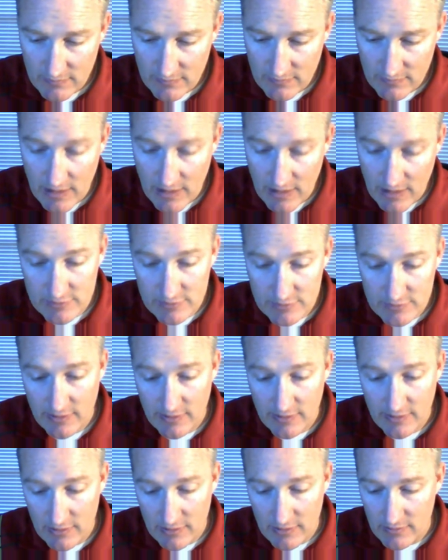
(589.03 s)
I was
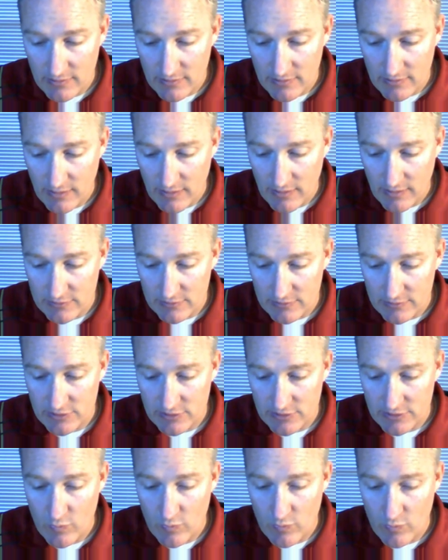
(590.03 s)
looking at
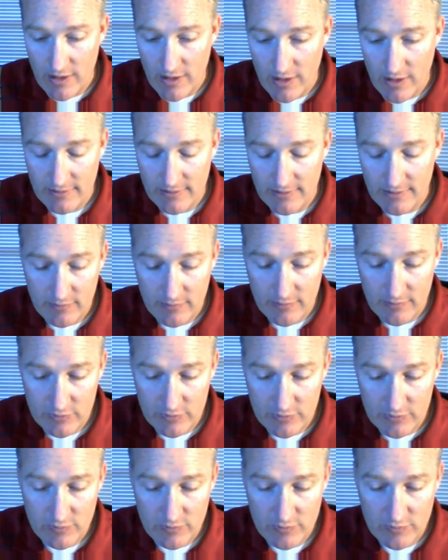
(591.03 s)
just wine, like
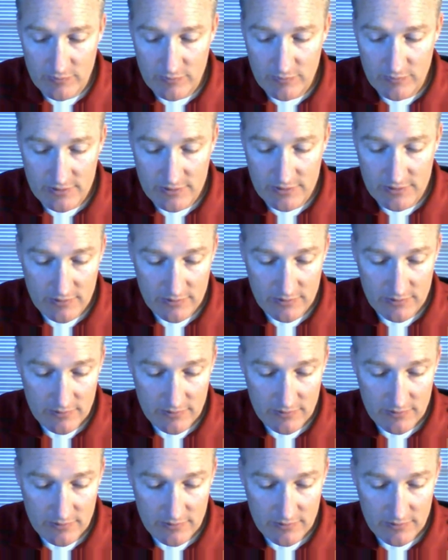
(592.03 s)
which one was the...